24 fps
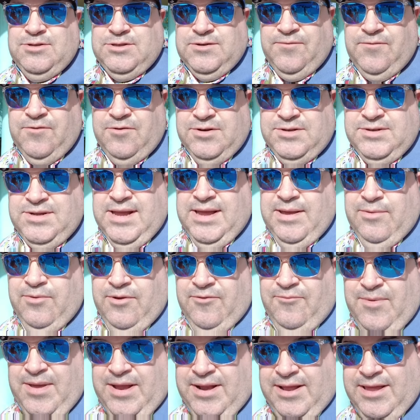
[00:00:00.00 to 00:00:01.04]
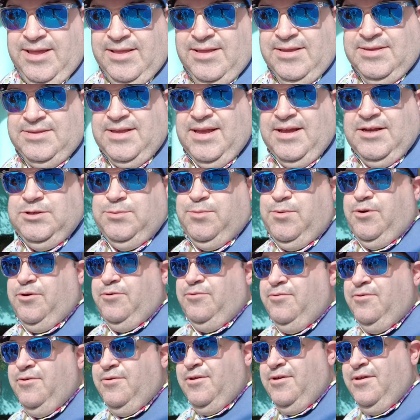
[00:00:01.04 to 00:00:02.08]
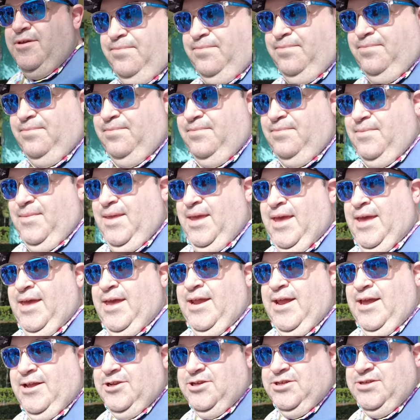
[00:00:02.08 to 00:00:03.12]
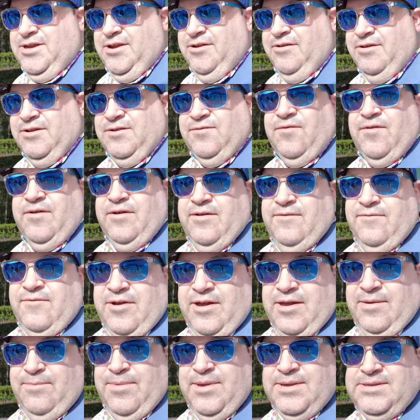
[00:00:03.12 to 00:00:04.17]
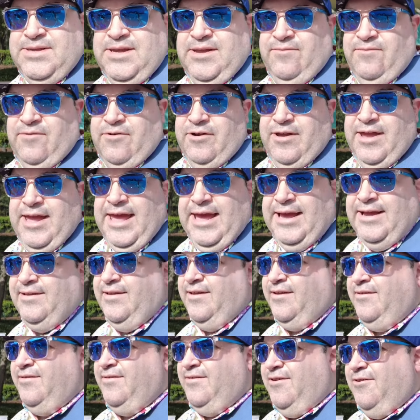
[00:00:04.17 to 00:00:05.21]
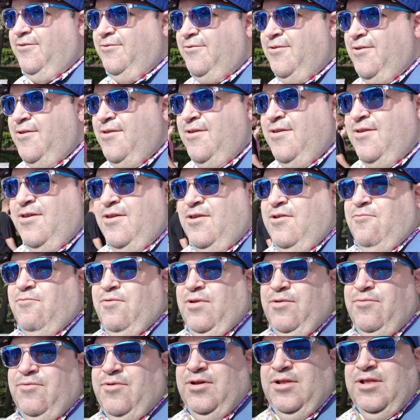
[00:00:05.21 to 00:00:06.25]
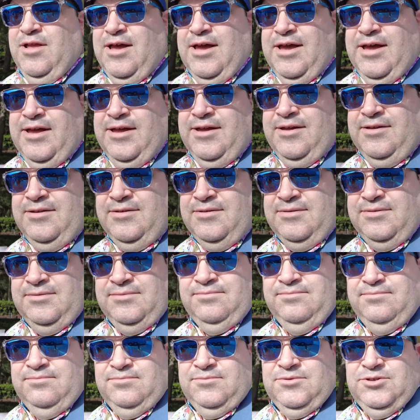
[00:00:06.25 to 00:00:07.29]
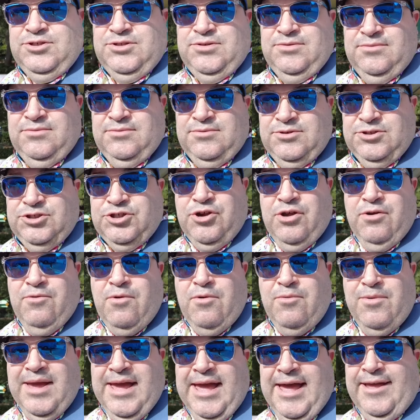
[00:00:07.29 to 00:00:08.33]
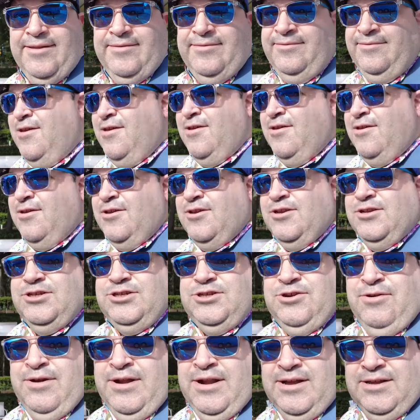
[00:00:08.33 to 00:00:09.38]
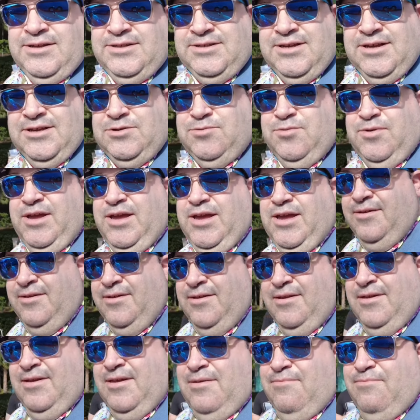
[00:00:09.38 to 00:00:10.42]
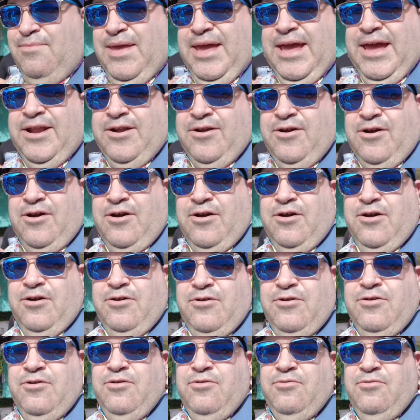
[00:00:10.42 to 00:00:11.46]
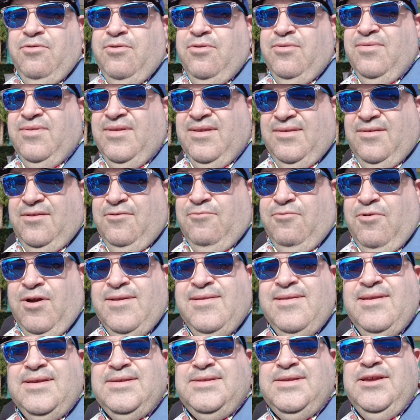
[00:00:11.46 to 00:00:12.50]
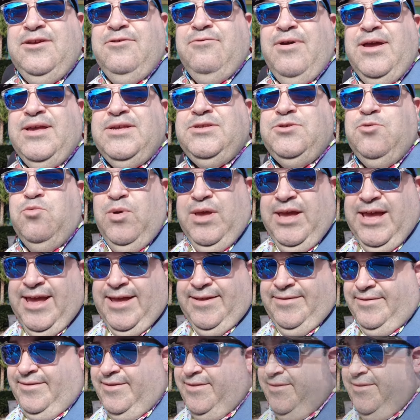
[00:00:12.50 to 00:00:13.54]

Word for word: It's the first time we've been in this expo, and I just hear it's very, very busy, very hectic. So, we will uh, show you what we can join us as we begin our Run Disney race weekend.